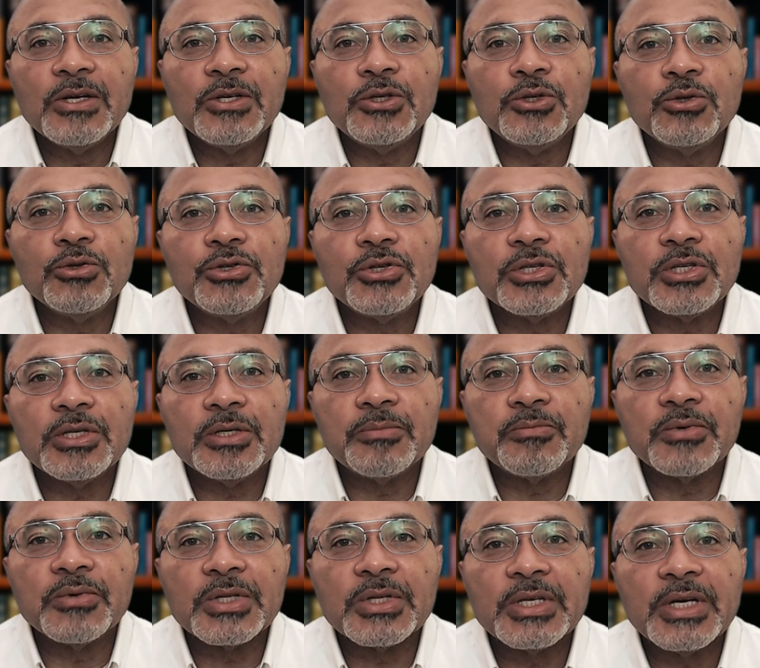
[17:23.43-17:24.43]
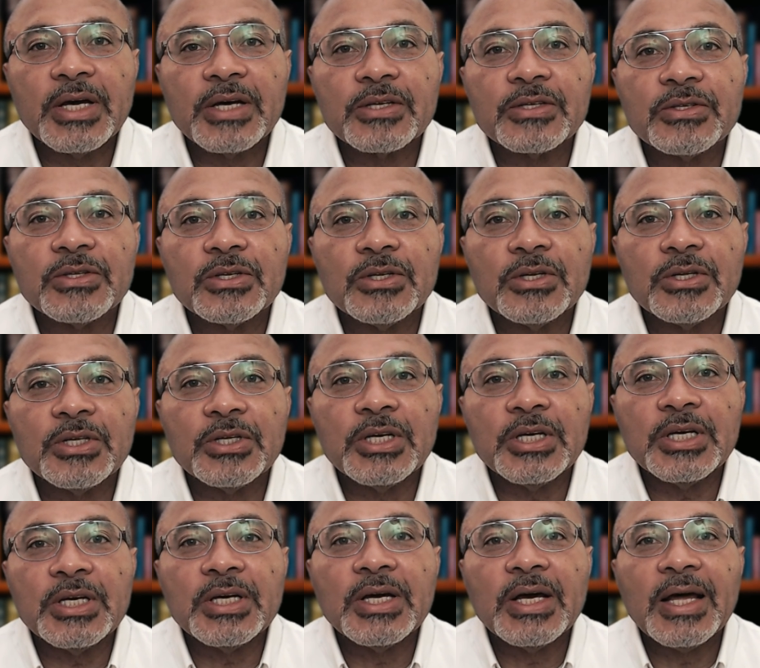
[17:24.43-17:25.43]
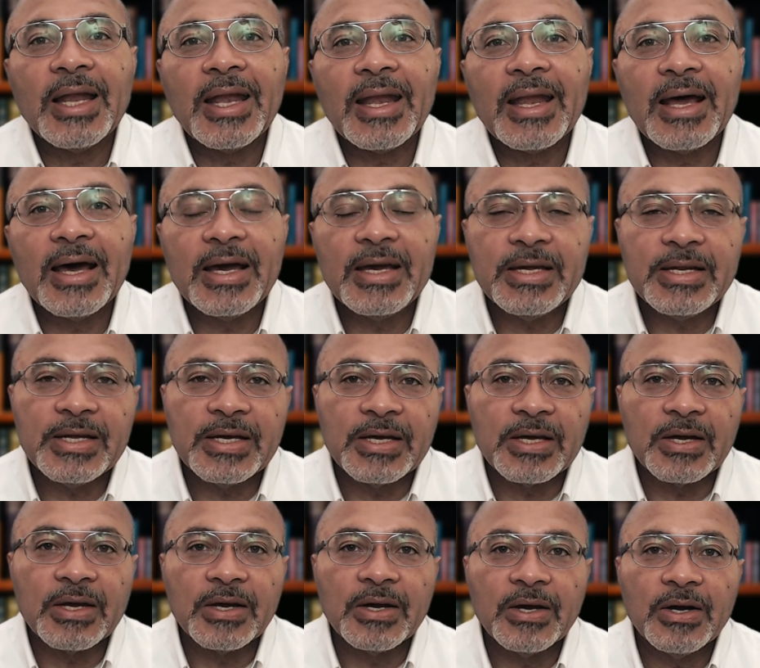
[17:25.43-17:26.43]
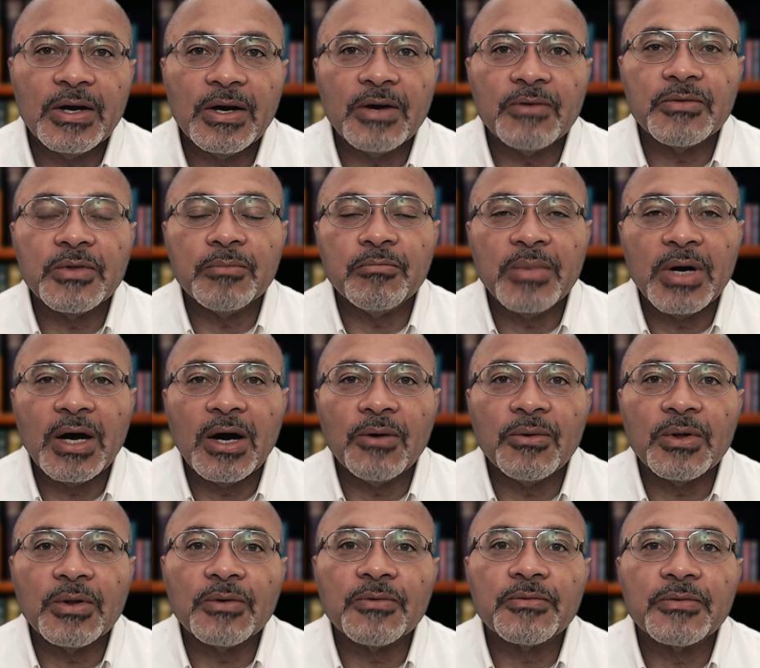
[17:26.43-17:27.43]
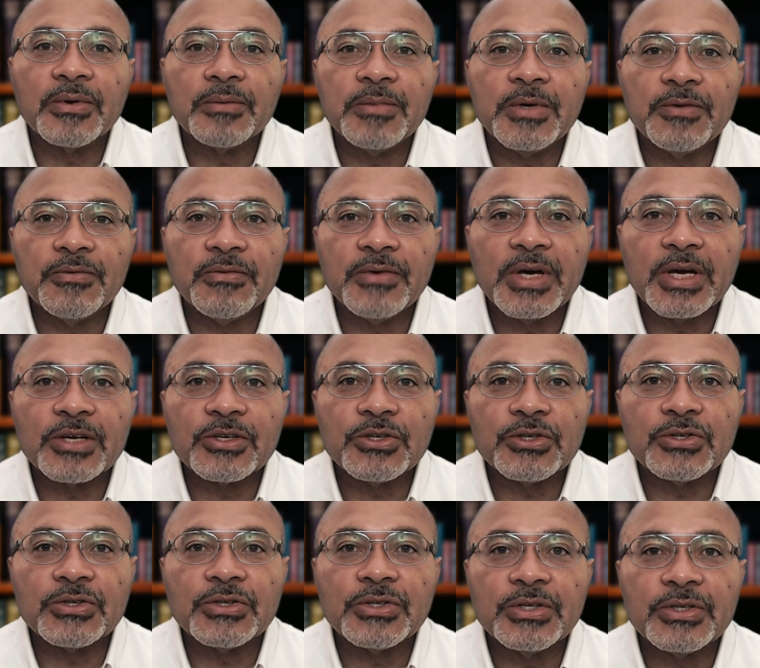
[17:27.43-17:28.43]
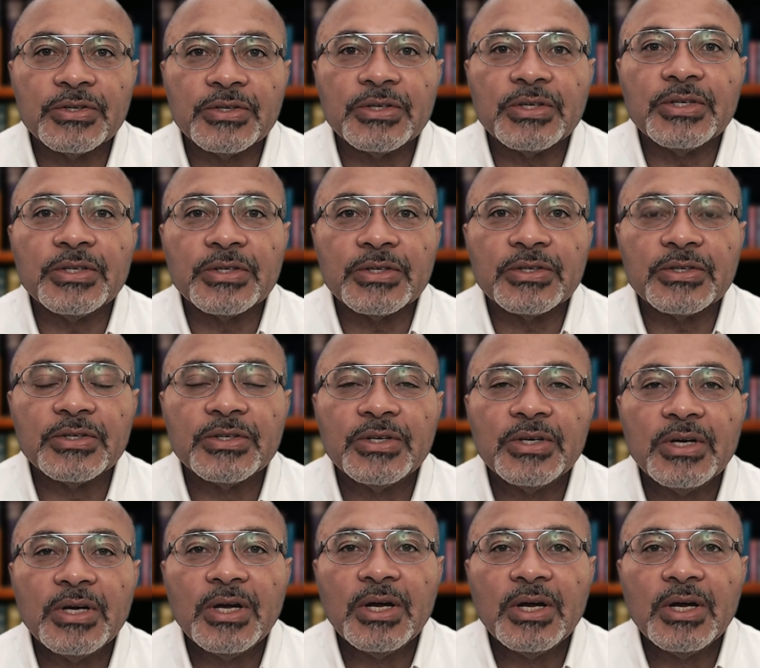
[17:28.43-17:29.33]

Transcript: usually protects the lining of the bowel from infectious diseases.